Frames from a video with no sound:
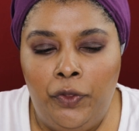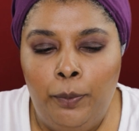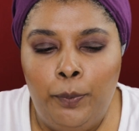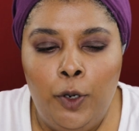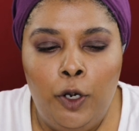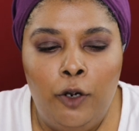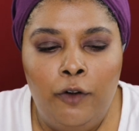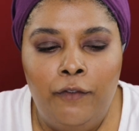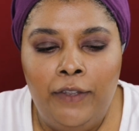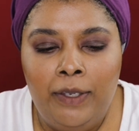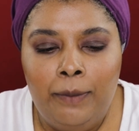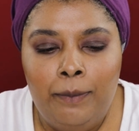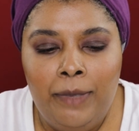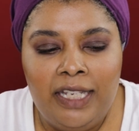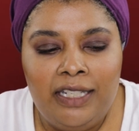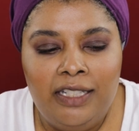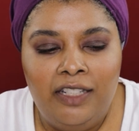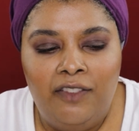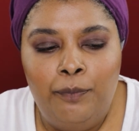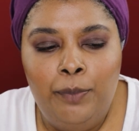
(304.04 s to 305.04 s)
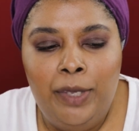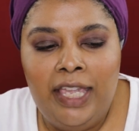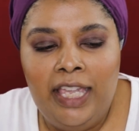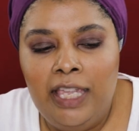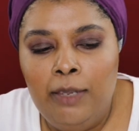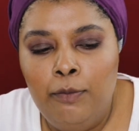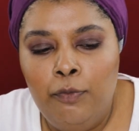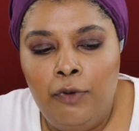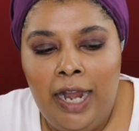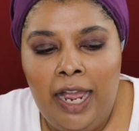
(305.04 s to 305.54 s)
the perfect mix of
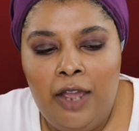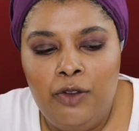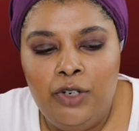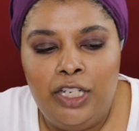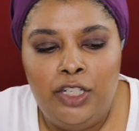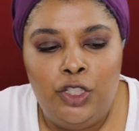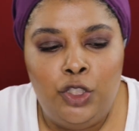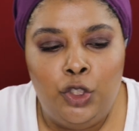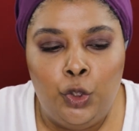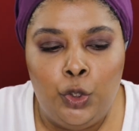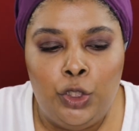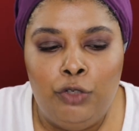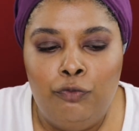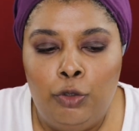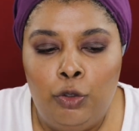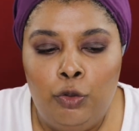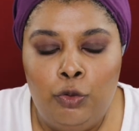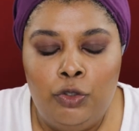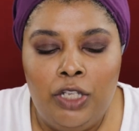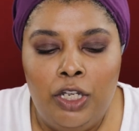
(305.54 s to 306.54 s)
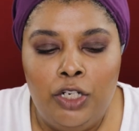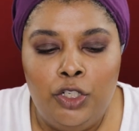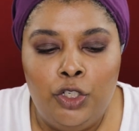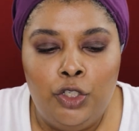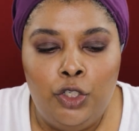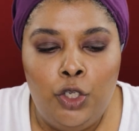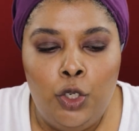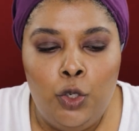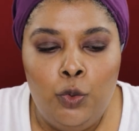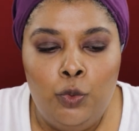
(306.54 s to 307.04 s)
pinky brown and dirty rose
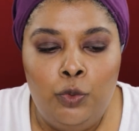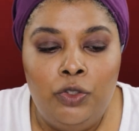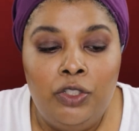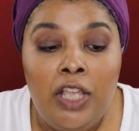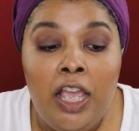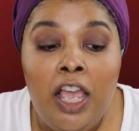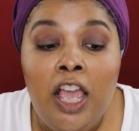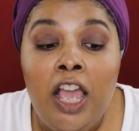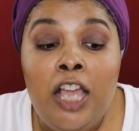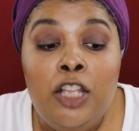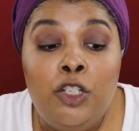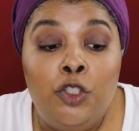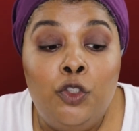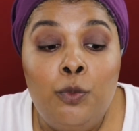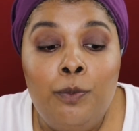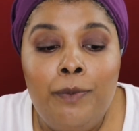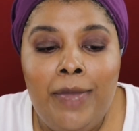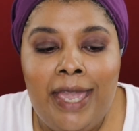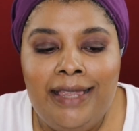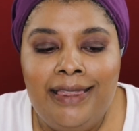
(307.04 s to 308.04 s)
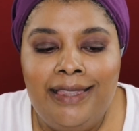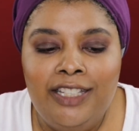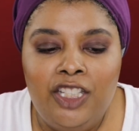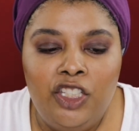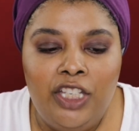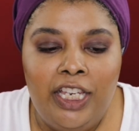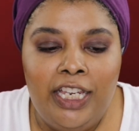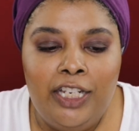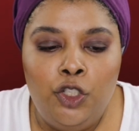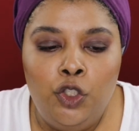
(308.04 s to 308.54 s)
undertones to make this
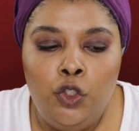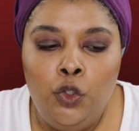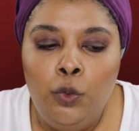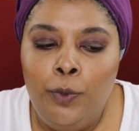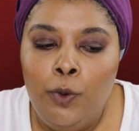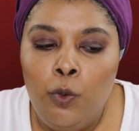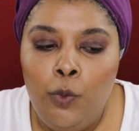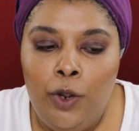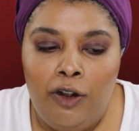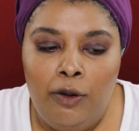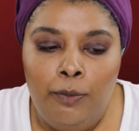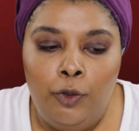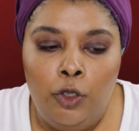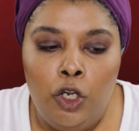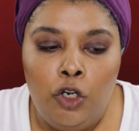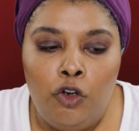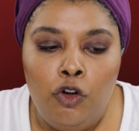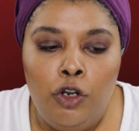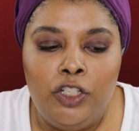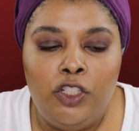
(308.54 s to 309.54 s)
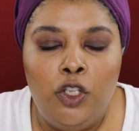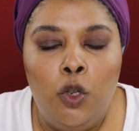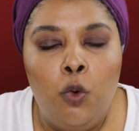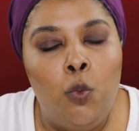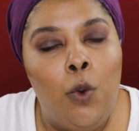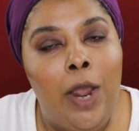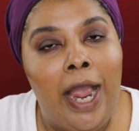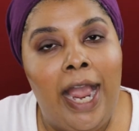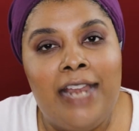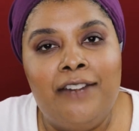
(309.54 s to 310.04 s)
shade super wearable across a
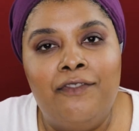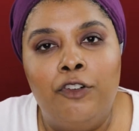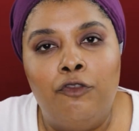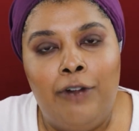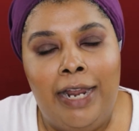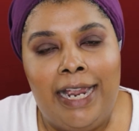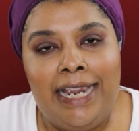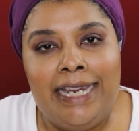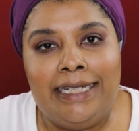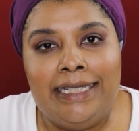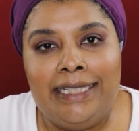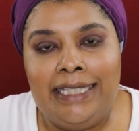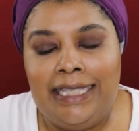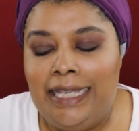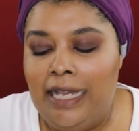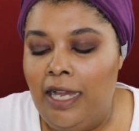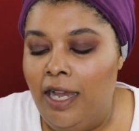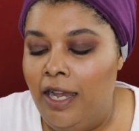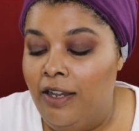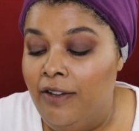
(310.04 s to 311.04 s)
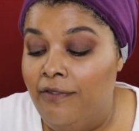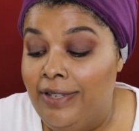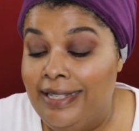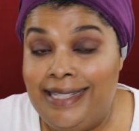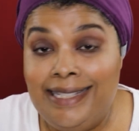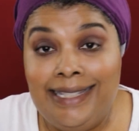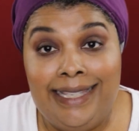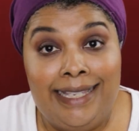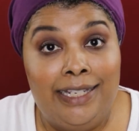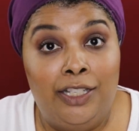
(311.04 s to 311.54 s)
wide variety of
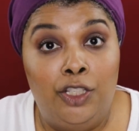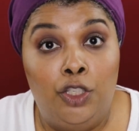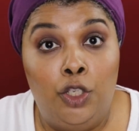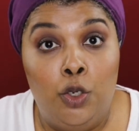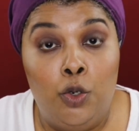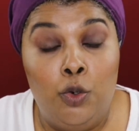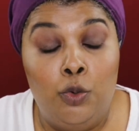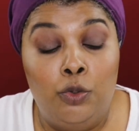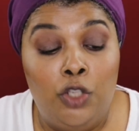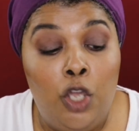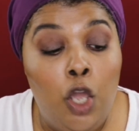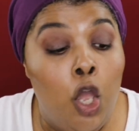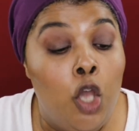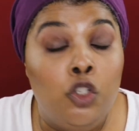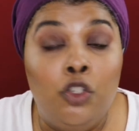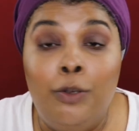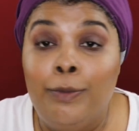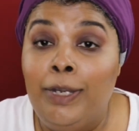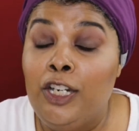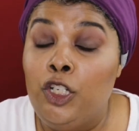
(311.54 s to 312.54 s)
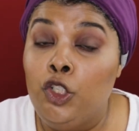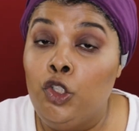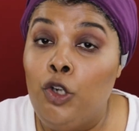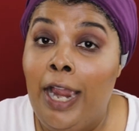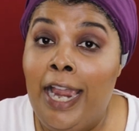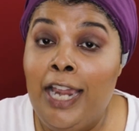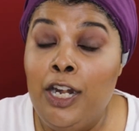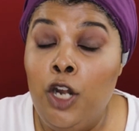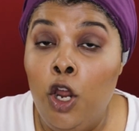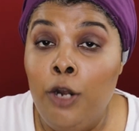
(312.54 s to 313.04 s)
skin tones. So I'm going to
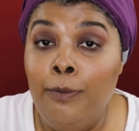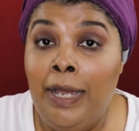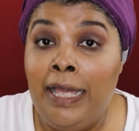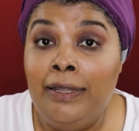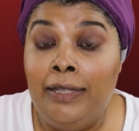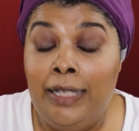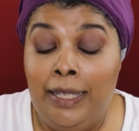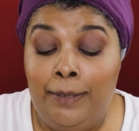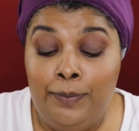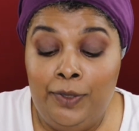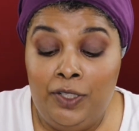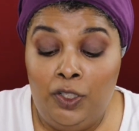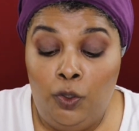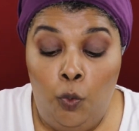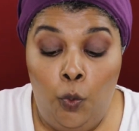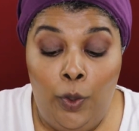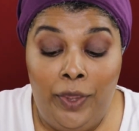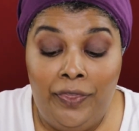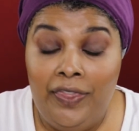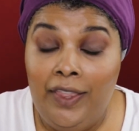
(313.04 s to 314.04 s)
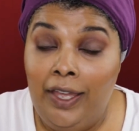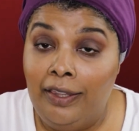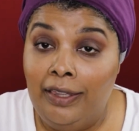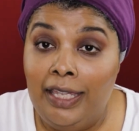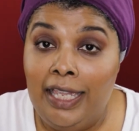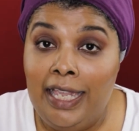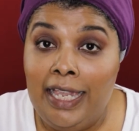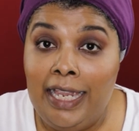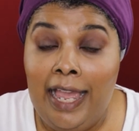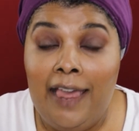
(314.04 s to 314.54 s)
try it on my lips with
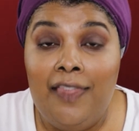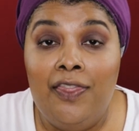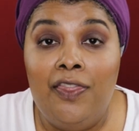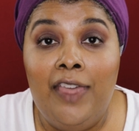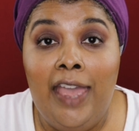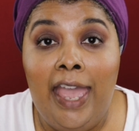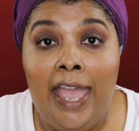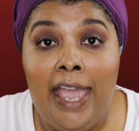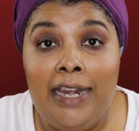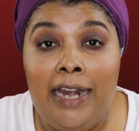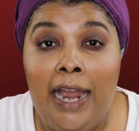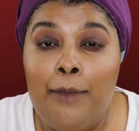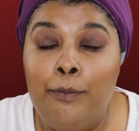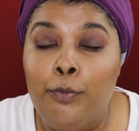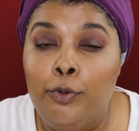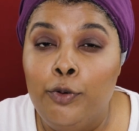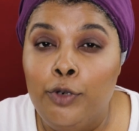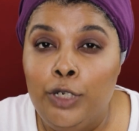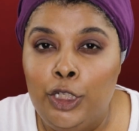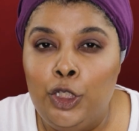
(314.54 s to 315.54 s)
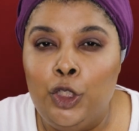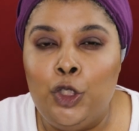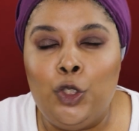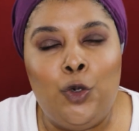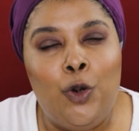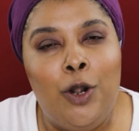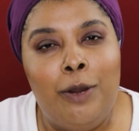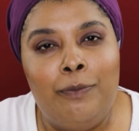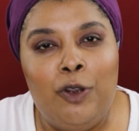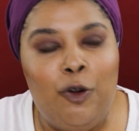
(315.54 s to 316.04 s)
nothing, and then I'm pretty
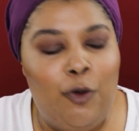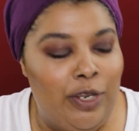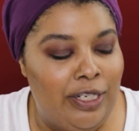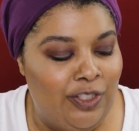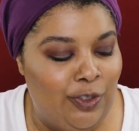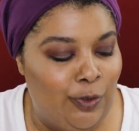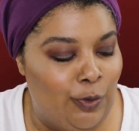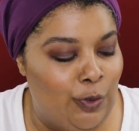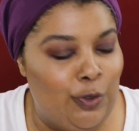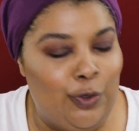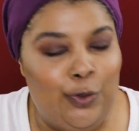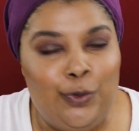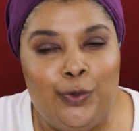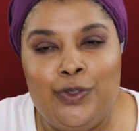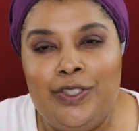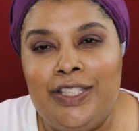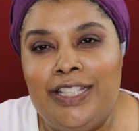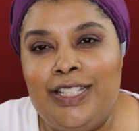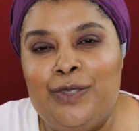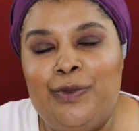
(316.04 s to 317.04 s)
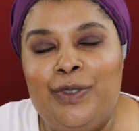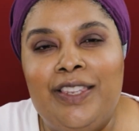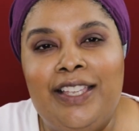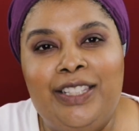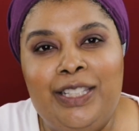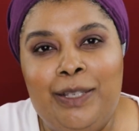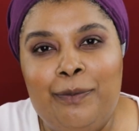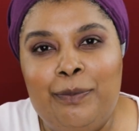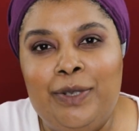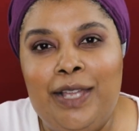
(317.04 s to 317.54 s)
sure I'm going to use this with a
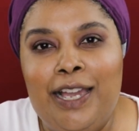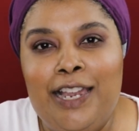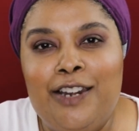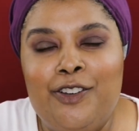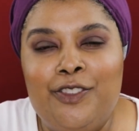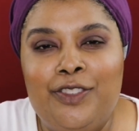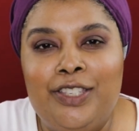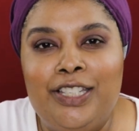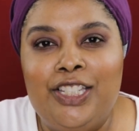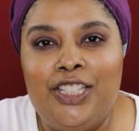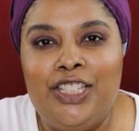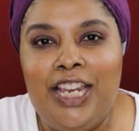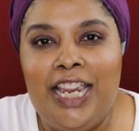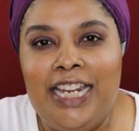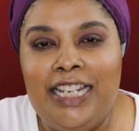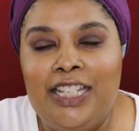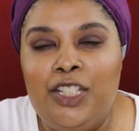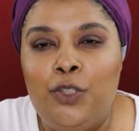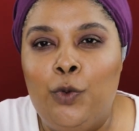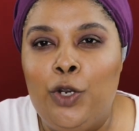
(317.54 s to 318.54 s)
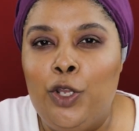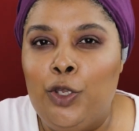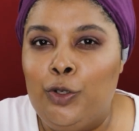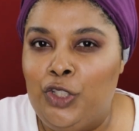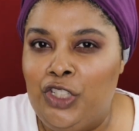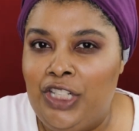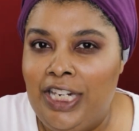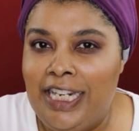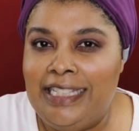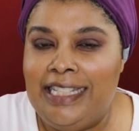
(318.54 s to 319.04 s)
lip liner. This shade is one of
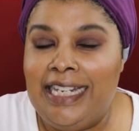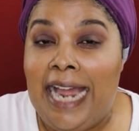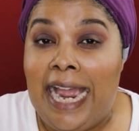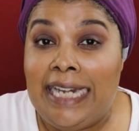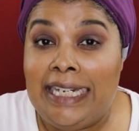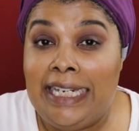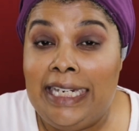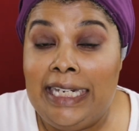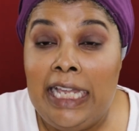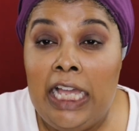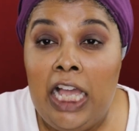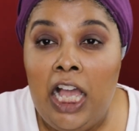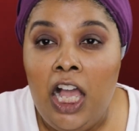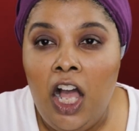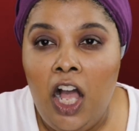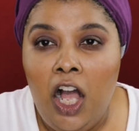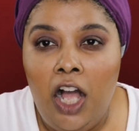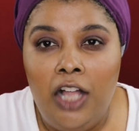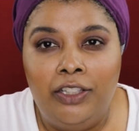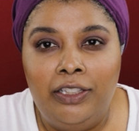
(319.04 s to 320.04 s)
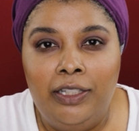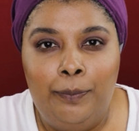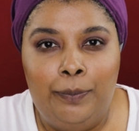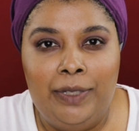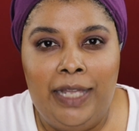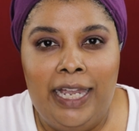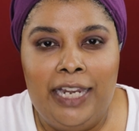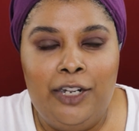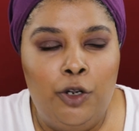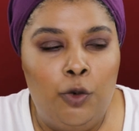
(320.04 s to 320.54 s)
those shades that I need a lip
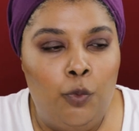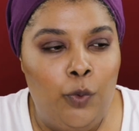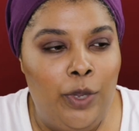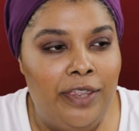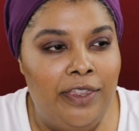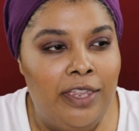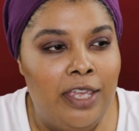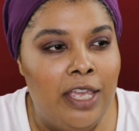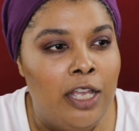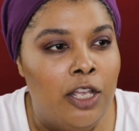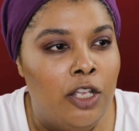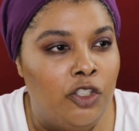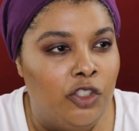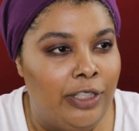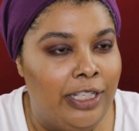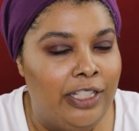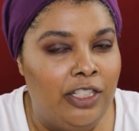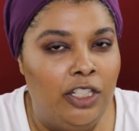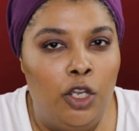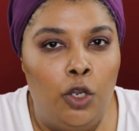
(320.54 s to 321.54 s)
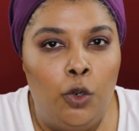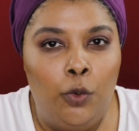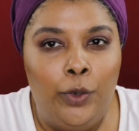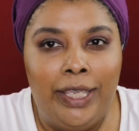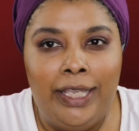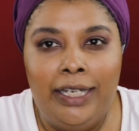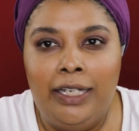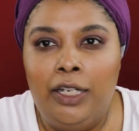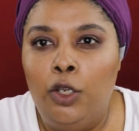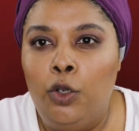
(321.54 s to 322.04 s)
liner with. So let's go
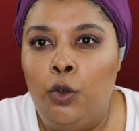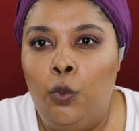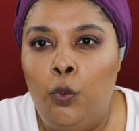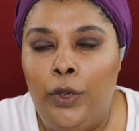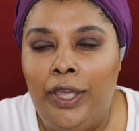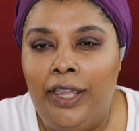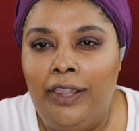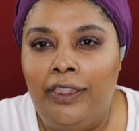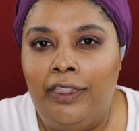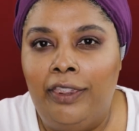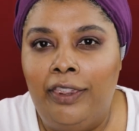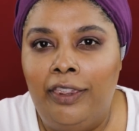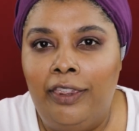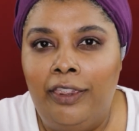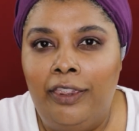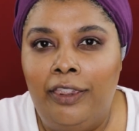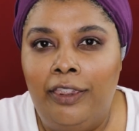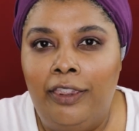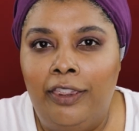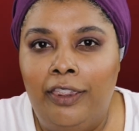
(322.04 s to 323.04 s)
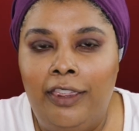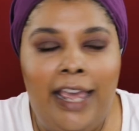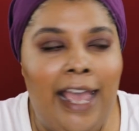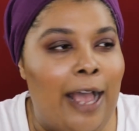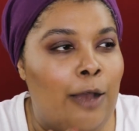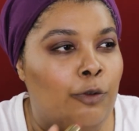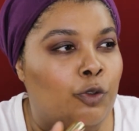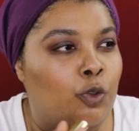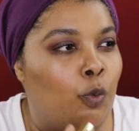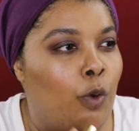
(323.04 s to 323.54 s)
in
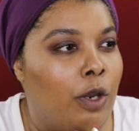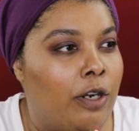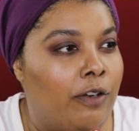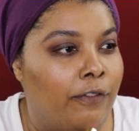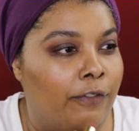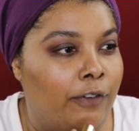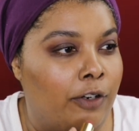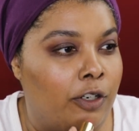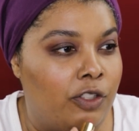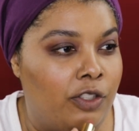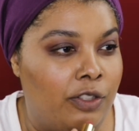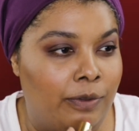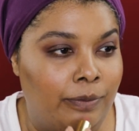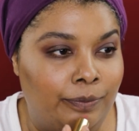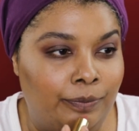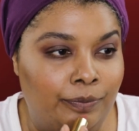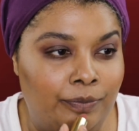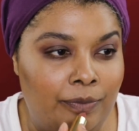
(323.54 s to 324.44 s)
without one first.